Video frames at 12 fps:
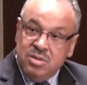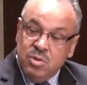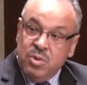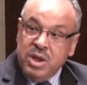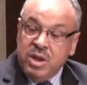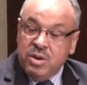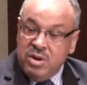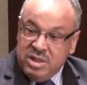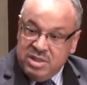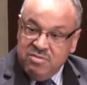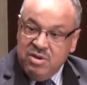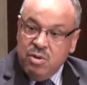doing
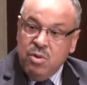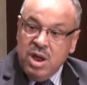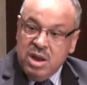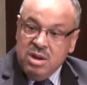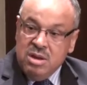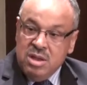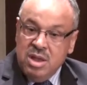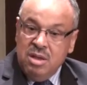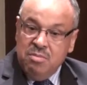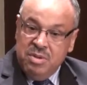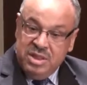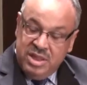relatively well,
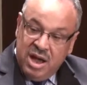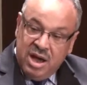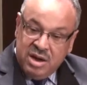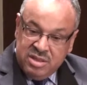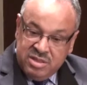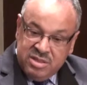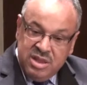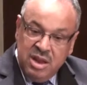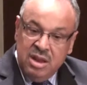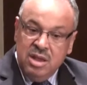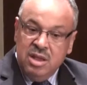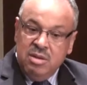but they are
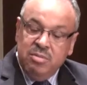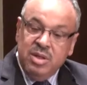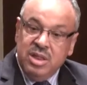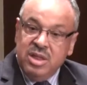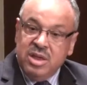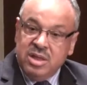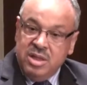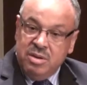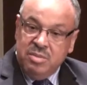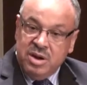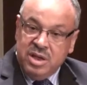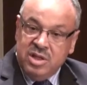still building
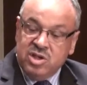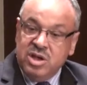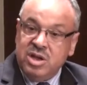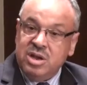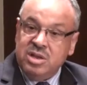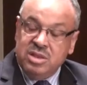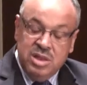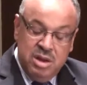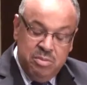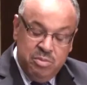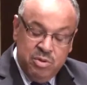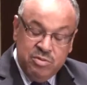their market share and
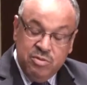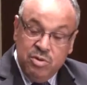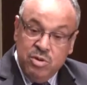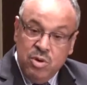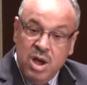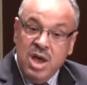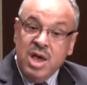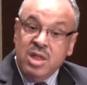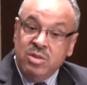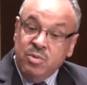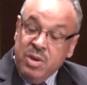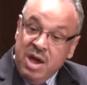their portfolio.
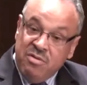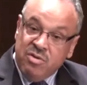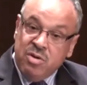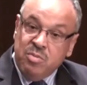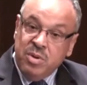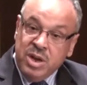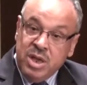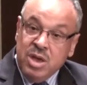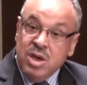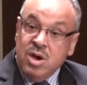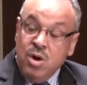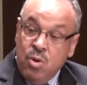And we have companies
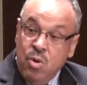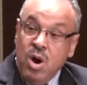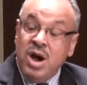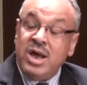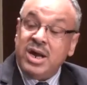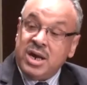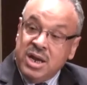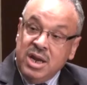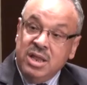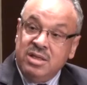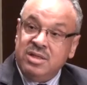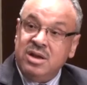who are
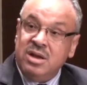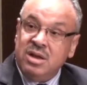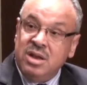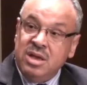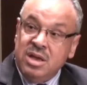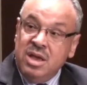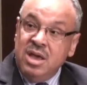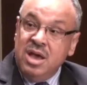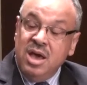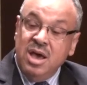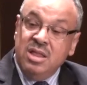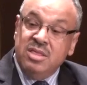really struggling.
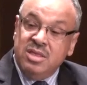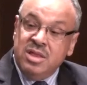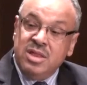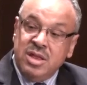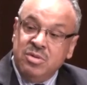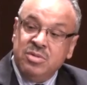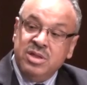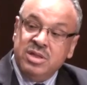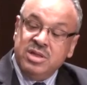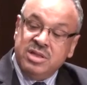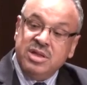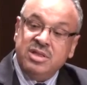Until now, they
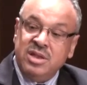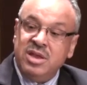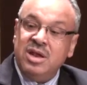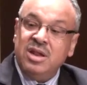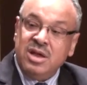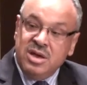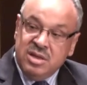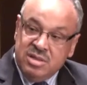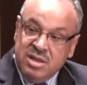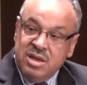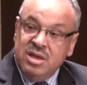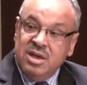did not
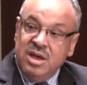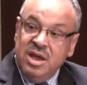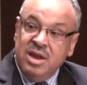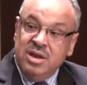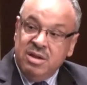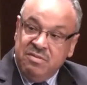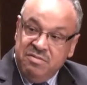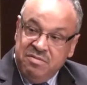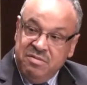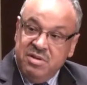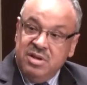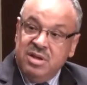realize enough,